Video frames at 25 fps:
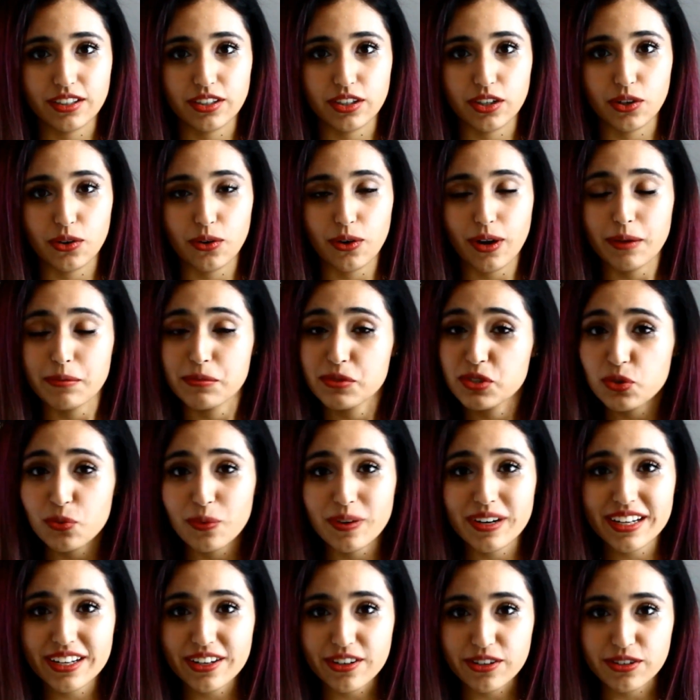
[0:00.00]
I'm
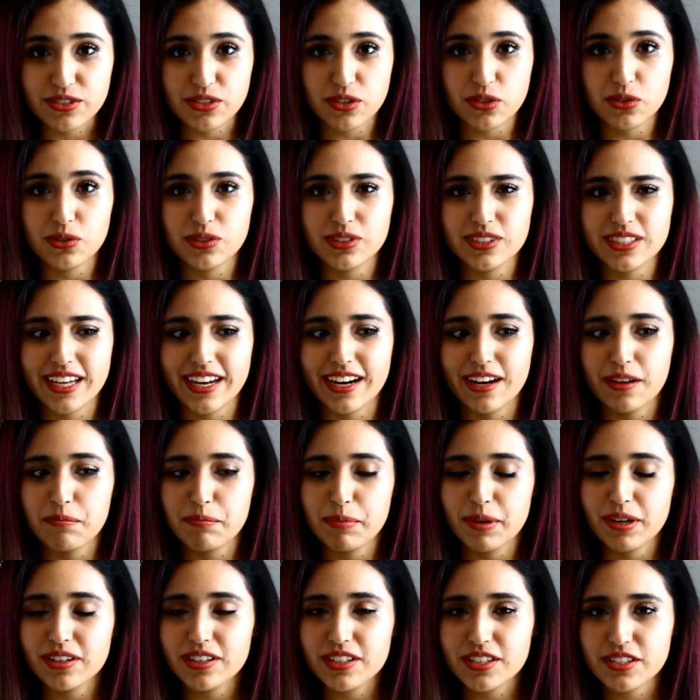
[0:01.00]
20 years old and
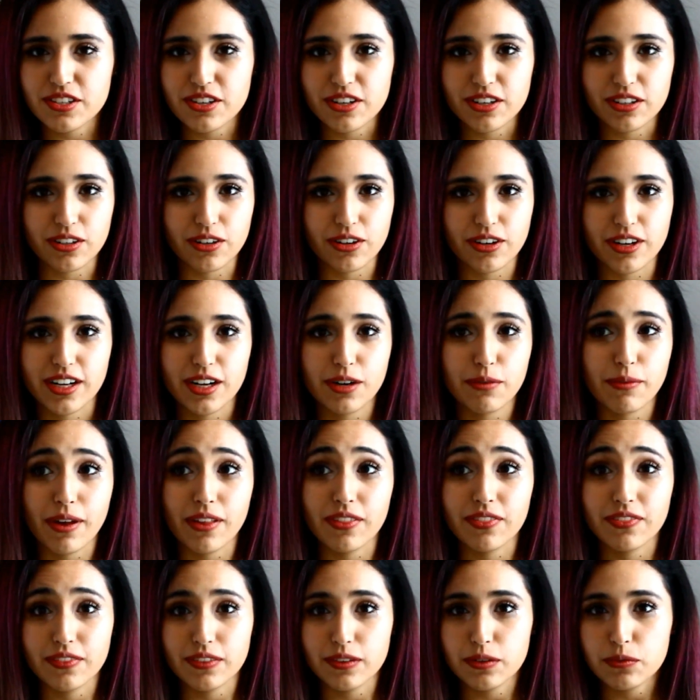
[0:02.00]
I barely started learning
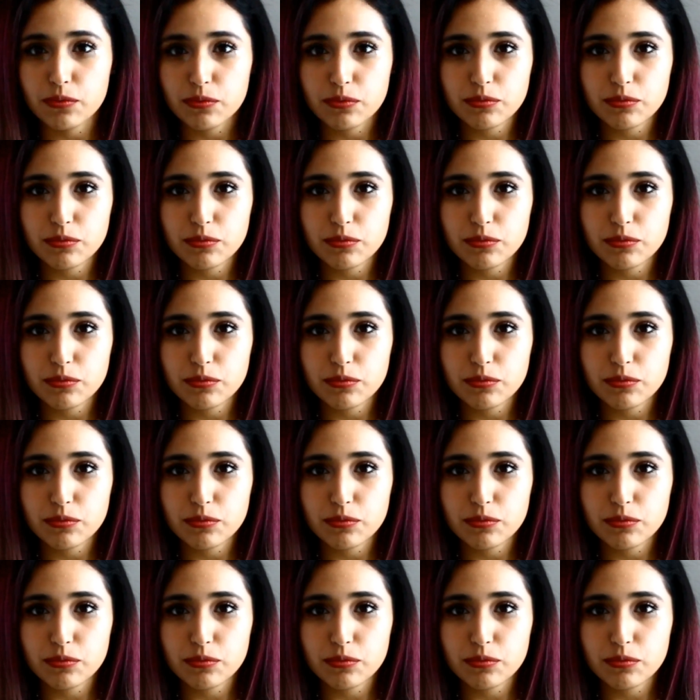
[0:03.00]
around